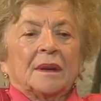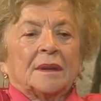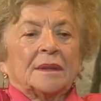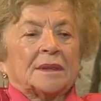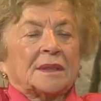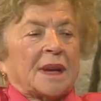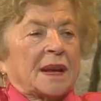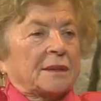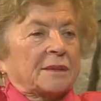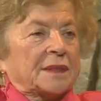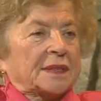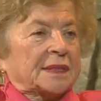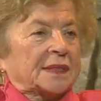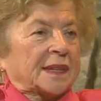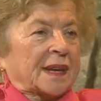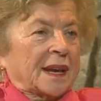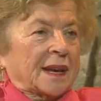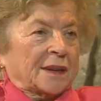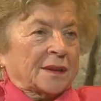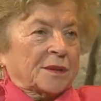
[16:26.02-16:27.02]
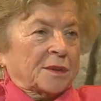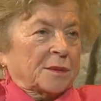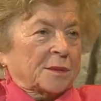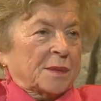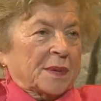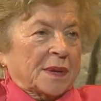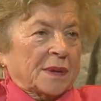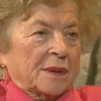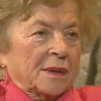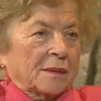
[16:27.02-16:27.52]
So I was scared to
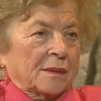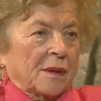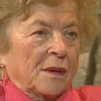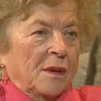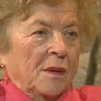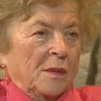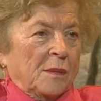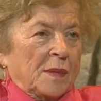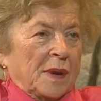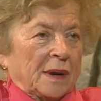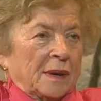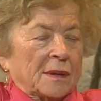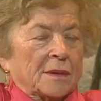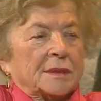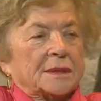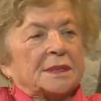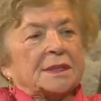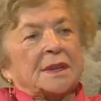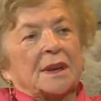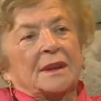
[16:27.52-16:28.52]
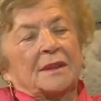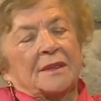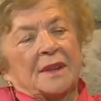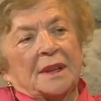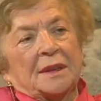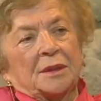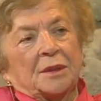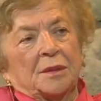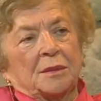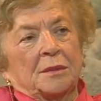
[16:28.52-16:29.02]
be home alone, so I
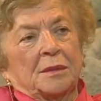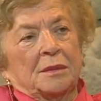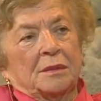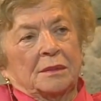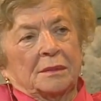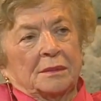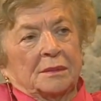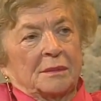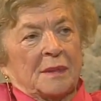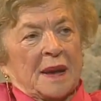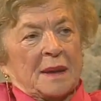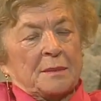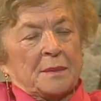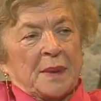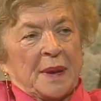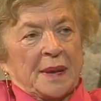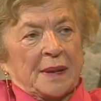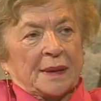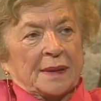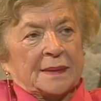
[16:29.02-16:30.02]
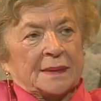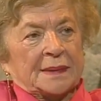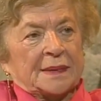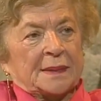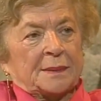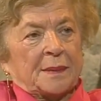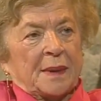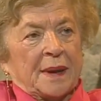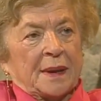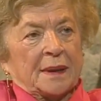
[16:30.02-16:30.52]
went to my
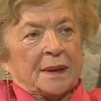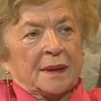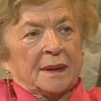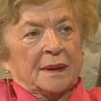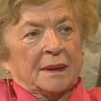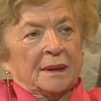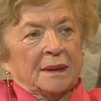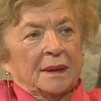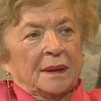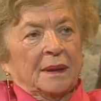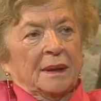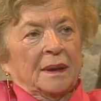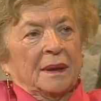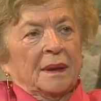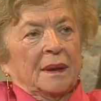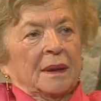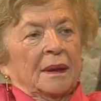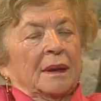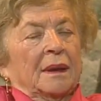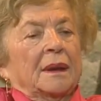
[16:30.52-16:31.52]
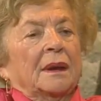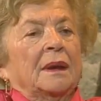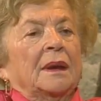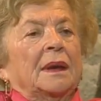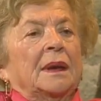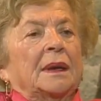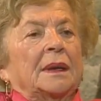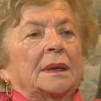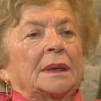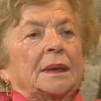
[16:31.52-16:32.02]
parents back.
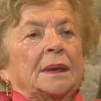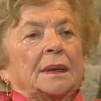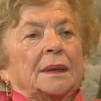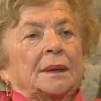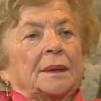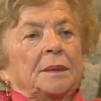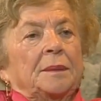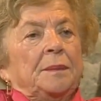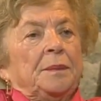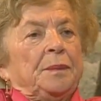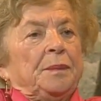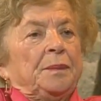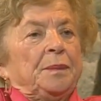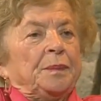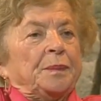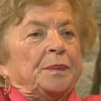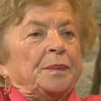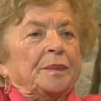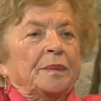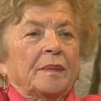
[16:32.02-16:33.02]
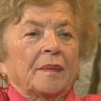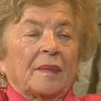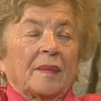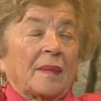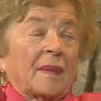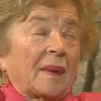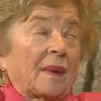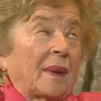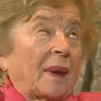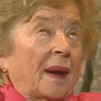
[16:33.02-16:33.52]
And uh,
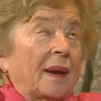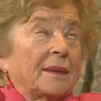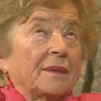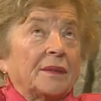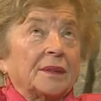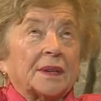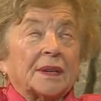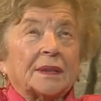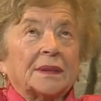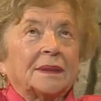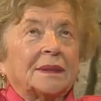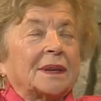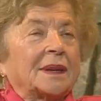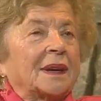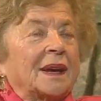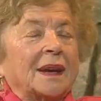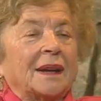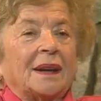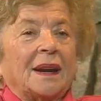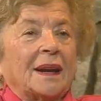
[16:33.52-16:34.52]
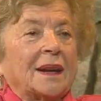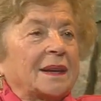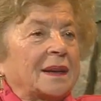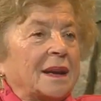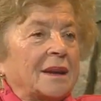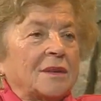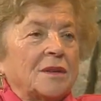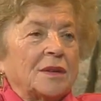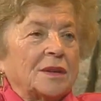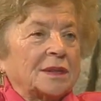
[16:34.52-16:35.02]
I worked again like
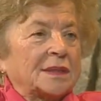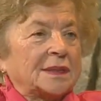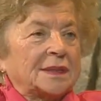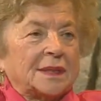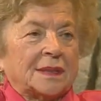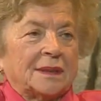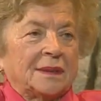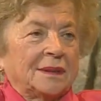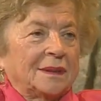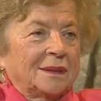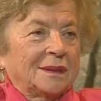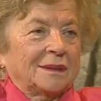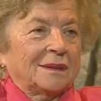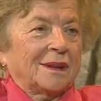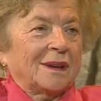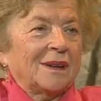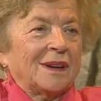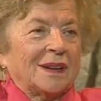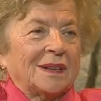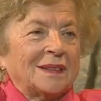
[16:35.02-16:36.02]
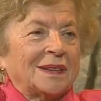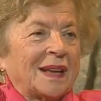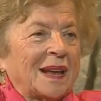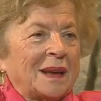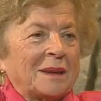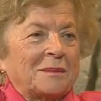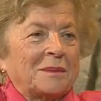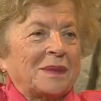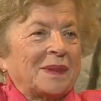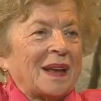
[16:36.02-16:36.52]
a horse all the
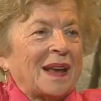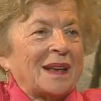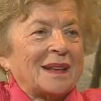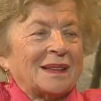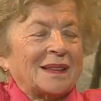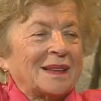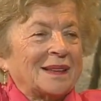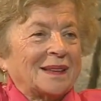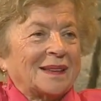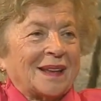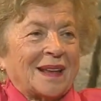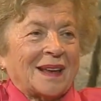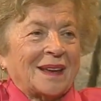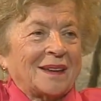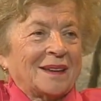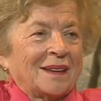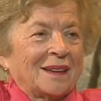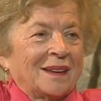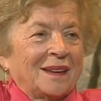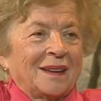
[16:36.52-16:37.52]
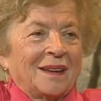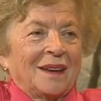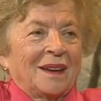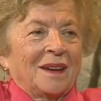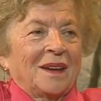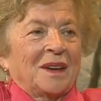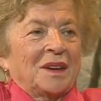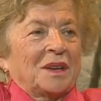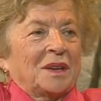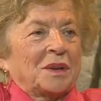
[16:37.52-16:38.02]
time, night and day,
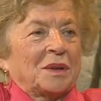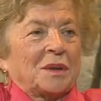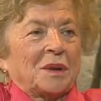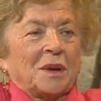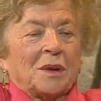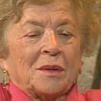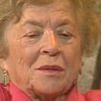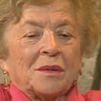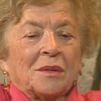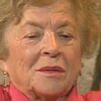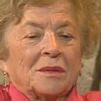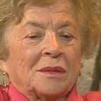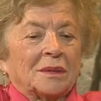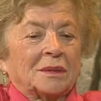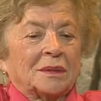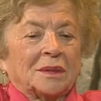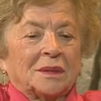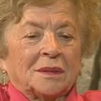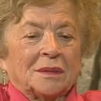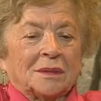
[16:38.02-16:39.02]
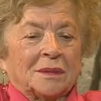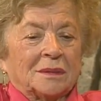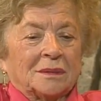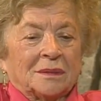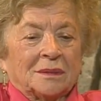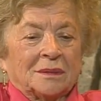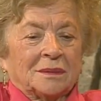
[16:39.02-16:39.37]
you know, to